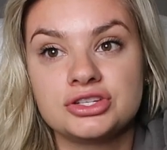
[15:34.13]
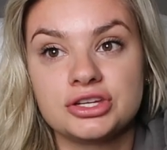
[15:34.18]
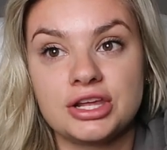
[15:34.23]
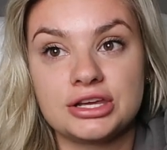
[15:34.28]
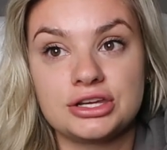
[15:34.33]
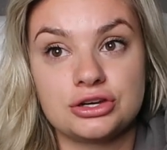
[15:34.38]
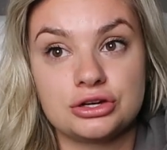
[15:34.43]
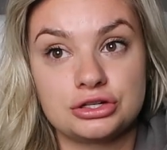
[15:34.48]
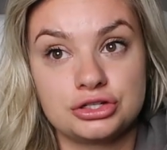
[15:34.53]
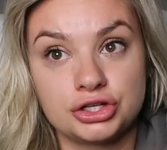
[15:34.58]
She's
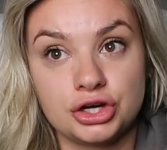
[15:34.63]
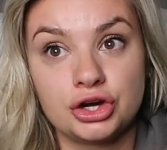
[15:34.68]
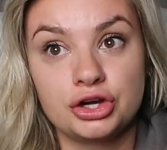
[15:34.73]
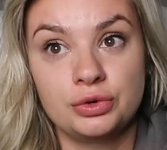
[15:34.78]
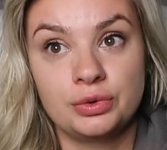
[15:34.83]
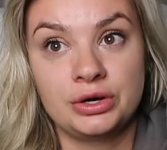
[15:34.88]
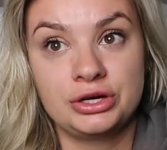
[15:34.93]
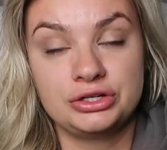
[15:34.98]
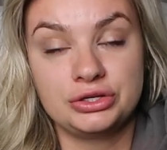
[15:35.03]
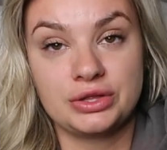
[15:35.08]
like, you're sure
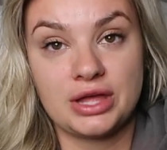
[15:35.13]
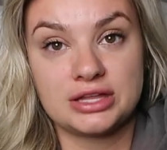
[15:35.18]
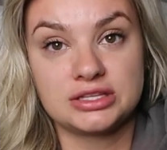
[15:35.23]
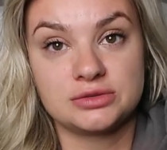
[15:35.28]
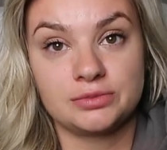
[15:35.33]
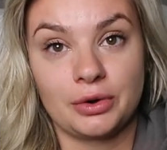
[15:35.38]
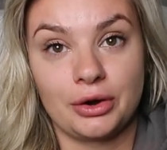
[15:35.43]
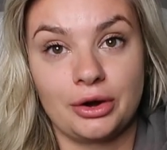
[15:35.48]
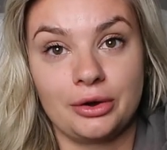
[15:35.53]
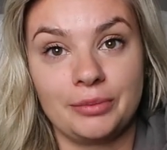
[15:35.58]
you want to do that
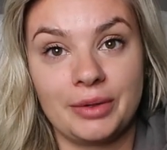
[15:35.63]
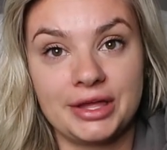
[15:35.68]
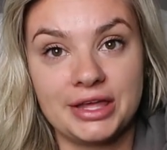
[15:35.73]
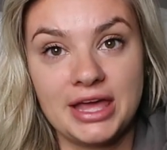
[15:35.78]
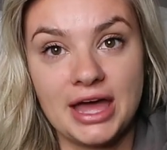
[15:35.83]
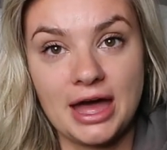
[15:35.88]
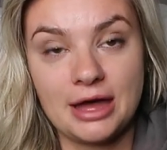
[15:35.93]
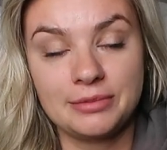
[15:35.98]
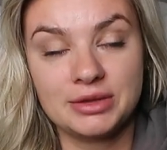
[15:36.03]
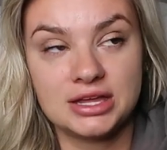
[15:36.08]
tomorrow? I'm like,
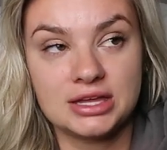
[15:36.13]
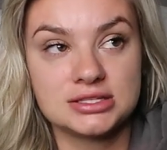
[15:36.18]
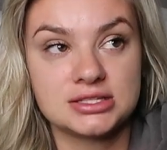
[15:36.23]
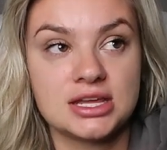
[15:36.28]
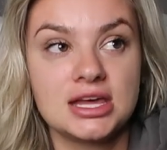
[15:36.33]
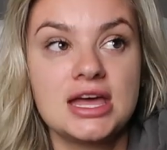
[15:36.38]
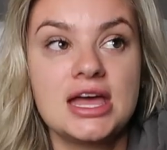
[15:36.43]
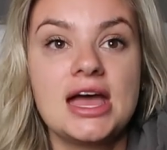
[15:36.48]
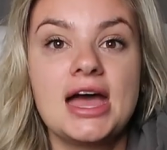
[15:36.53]
yeah, because